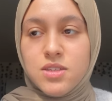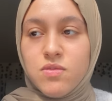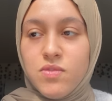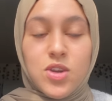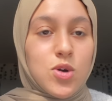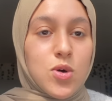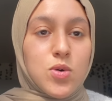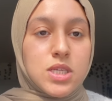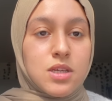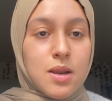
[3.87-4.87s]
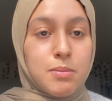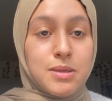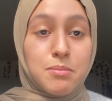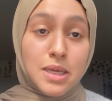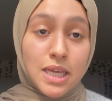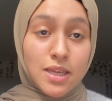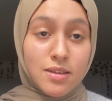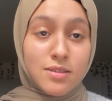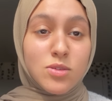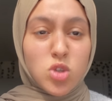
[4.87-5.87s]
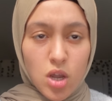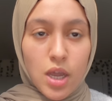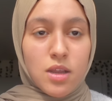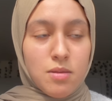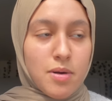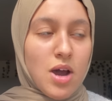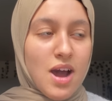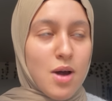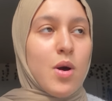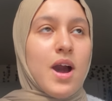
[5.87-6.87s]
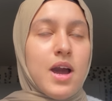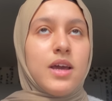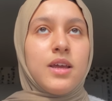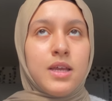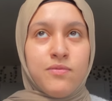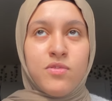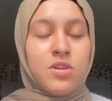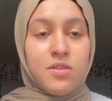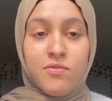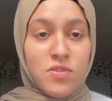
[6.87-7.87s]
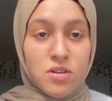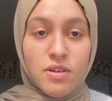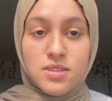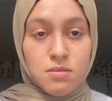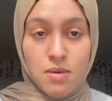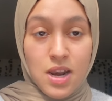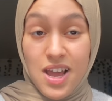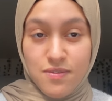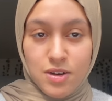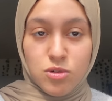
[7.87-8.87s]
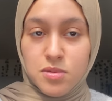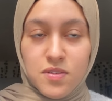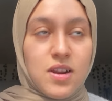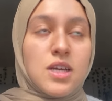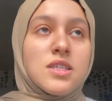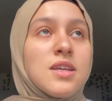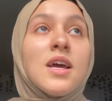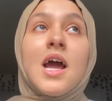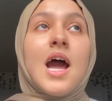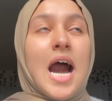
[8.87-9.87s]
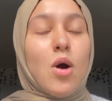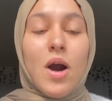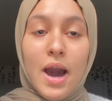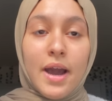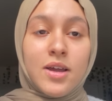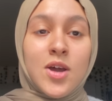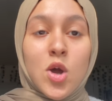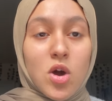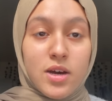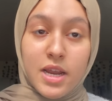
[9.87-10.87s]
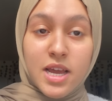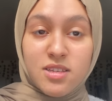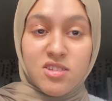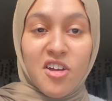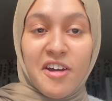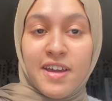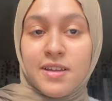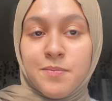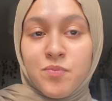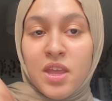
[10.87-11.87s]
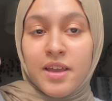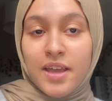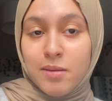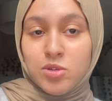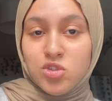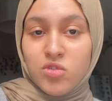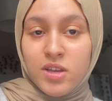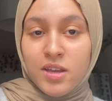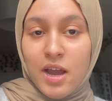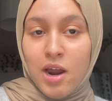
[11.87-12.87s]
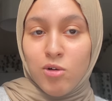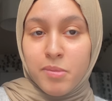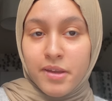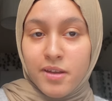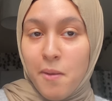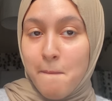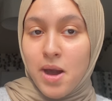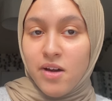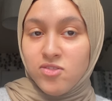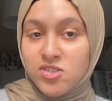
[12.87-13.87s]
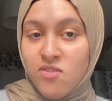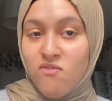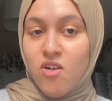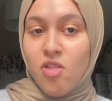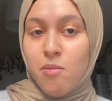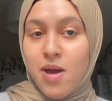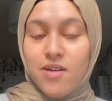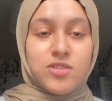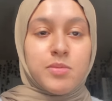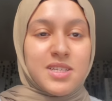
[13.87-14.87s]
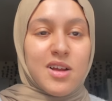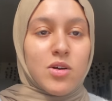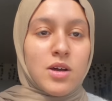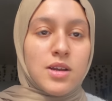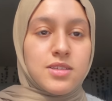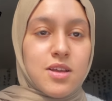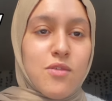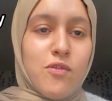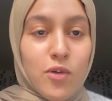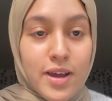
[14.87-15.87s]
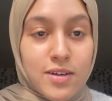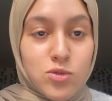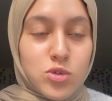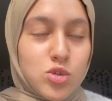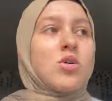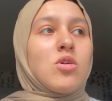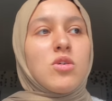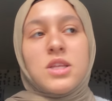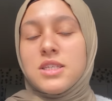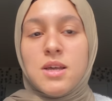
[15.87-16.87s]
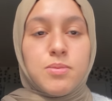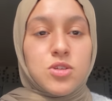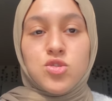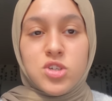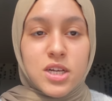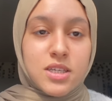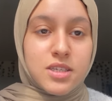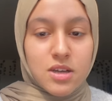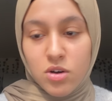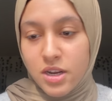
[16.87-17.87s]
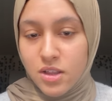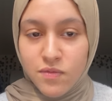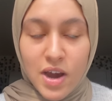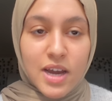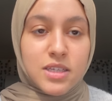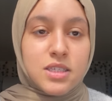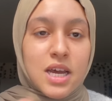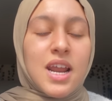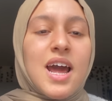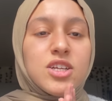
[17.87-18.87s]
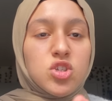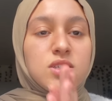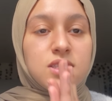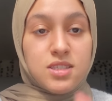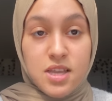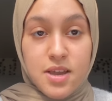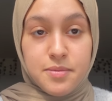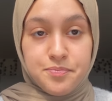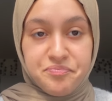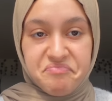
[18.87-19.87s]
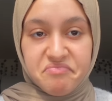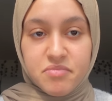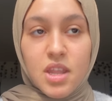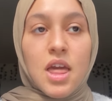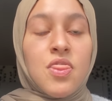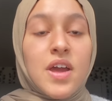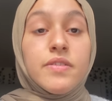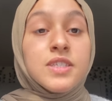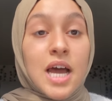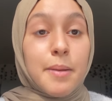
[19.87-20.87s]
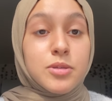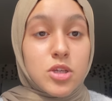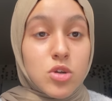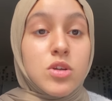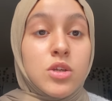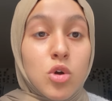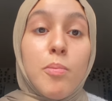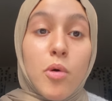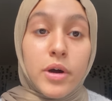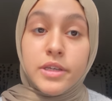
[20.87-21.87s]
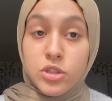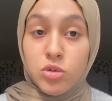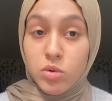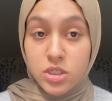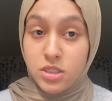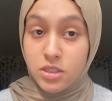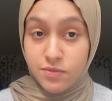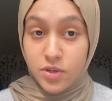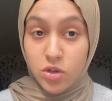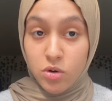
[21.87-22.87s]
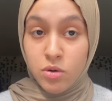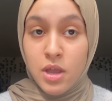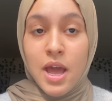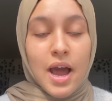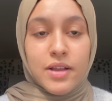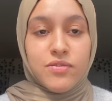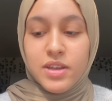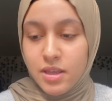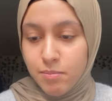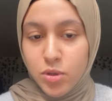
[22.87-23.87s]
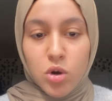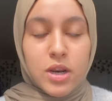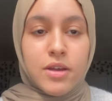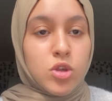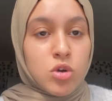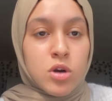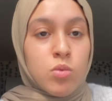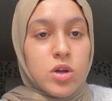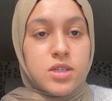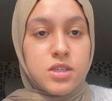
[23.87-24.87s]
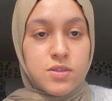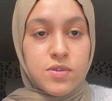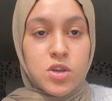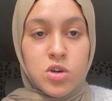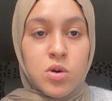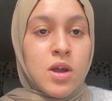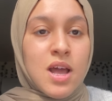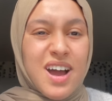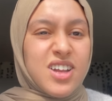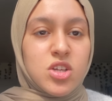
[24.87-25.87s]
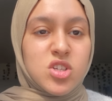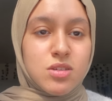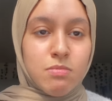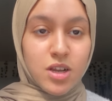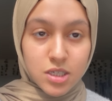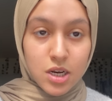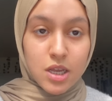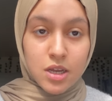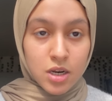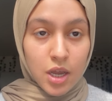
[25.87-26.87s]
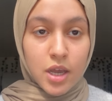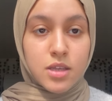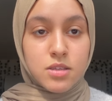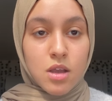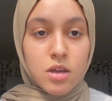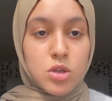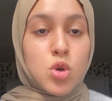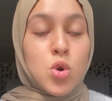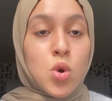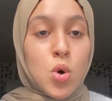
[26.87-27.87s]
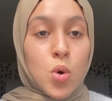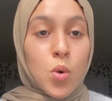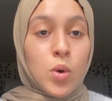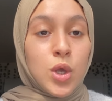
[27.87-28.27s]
video is gonna be me talking about how I for the rest of my life I will be flexing how I got an A star in chemistry, Arabic, maths, further maths. Basically how I got an A star at 40 levels. So all the tips and tricks, all the advice. Can I just say there is absolutely no point in you watching this video and thinking purely you're going to watch this video and you're just magically going to get A stars. No,